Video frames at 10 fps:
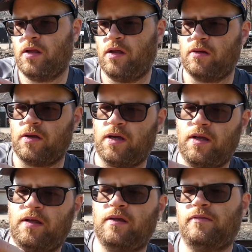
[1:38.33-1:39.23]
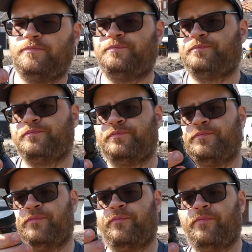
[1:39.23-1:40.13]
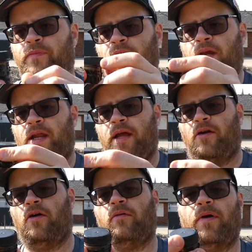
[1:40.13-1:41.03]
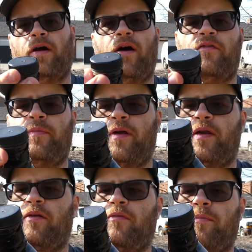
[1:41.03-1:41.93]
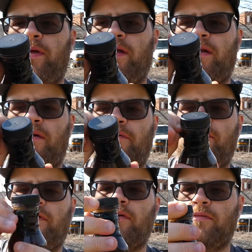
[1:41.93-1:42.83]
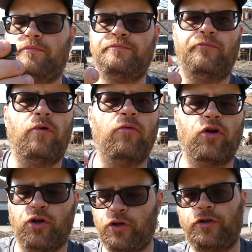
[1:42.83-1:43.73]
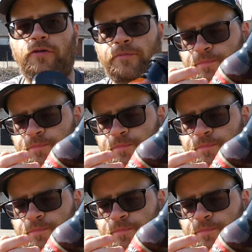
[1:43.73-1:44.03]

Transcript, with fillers: Okay. It ain't all the way off, but it'll be enough for what we're going to do.